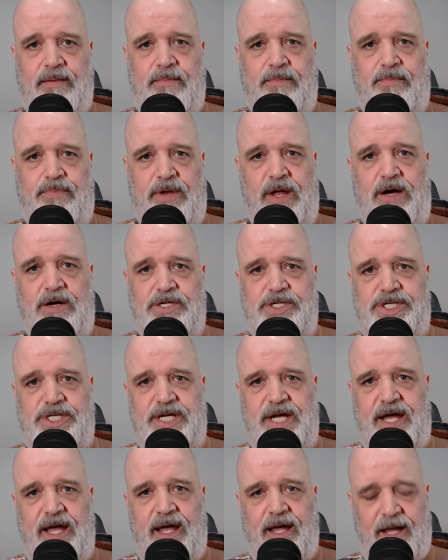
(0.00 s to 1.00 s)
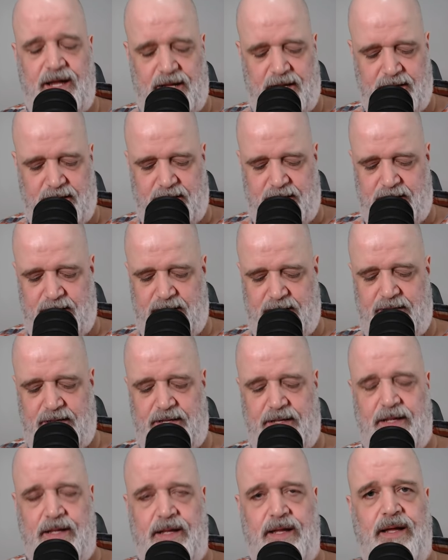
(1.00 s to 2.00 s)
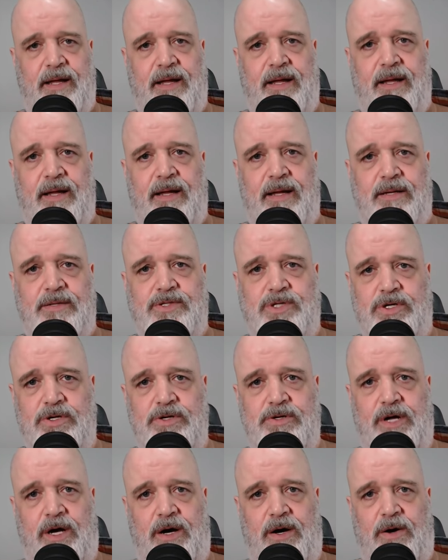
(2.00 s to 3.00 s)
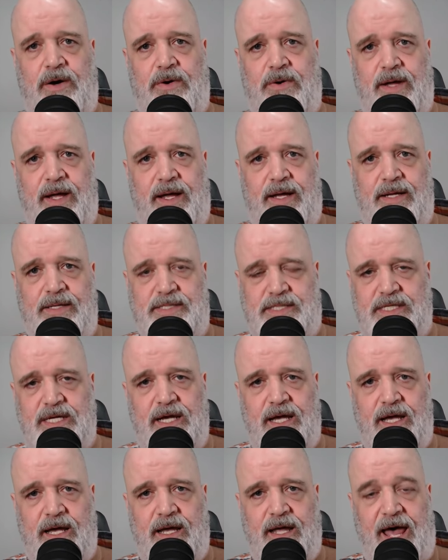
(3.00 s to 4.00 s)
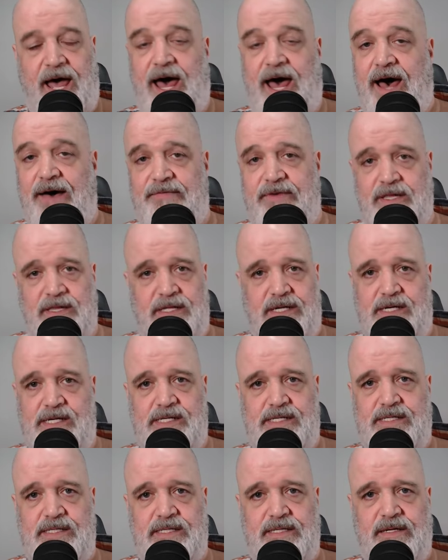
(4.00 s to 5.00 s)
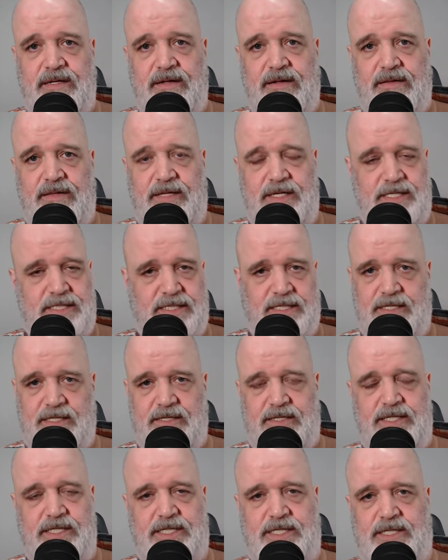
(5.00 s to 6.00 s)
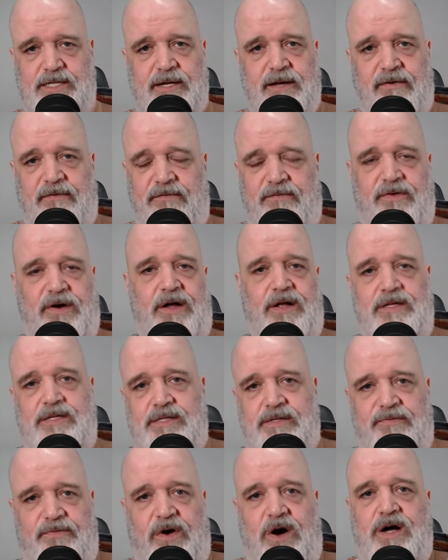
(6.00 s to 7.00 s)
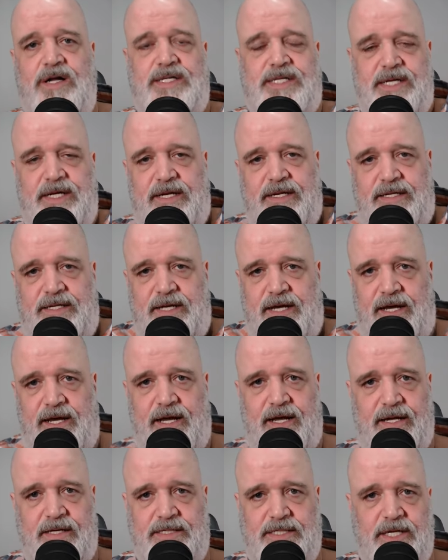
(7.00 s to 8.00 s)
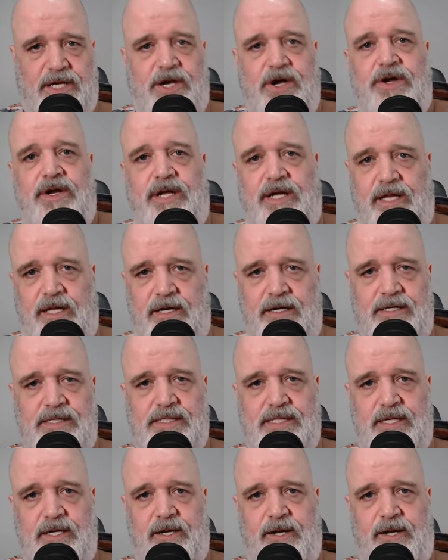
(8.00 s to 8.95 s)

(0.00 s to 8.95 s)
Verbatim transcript: Blanchet. Uh, Trudeau and Singh having this this this vault, vaunted uh, security clearance,